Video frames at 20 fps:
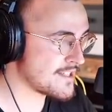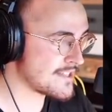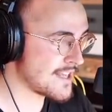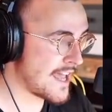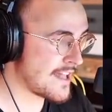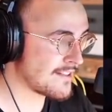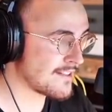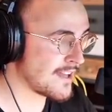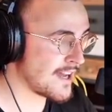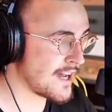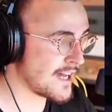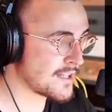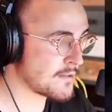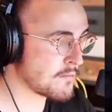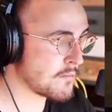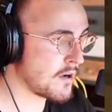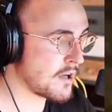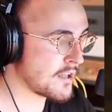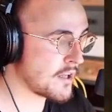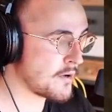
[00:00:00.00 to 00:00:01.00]
said
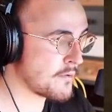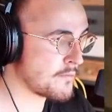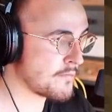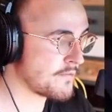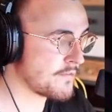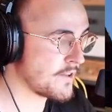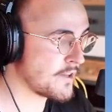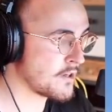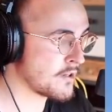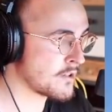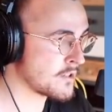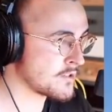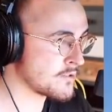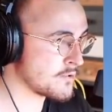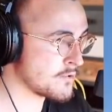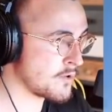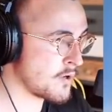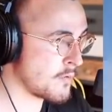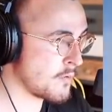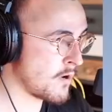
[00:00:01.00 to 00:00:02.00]
that, but I figured,
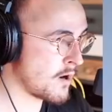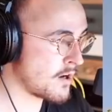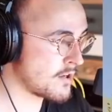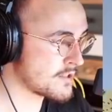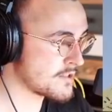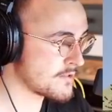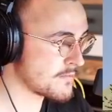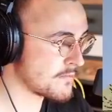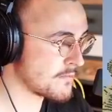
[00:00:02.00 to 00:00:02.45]
you know what,